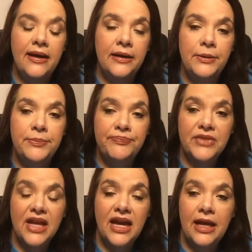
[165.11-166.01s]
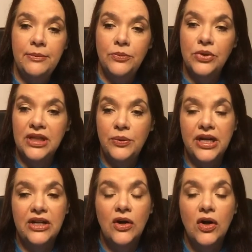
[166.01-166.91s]
Um, I'm really
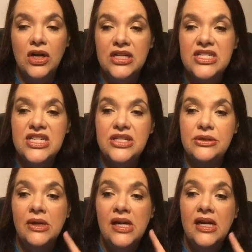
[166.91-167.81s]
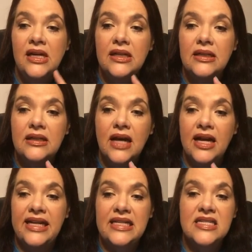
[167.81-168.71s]
working hard to
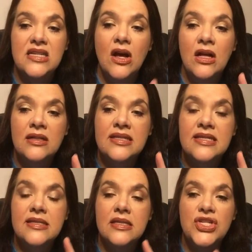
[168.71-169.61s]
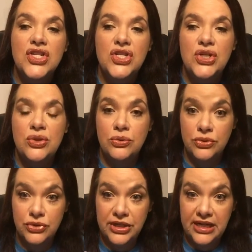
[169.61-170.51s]
not eat salts,
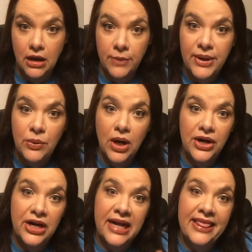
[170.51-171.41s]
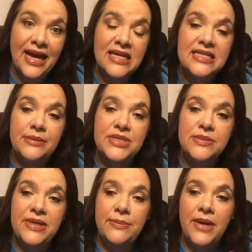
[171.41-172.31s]
to drink all my water. And that
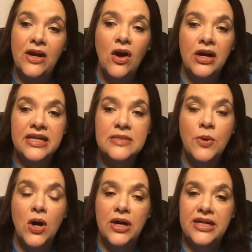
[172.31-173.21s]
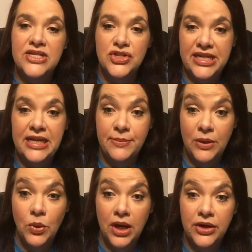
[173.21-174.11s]
seems to be my hardest part is
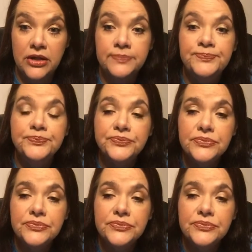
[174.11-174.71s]
drinking my water.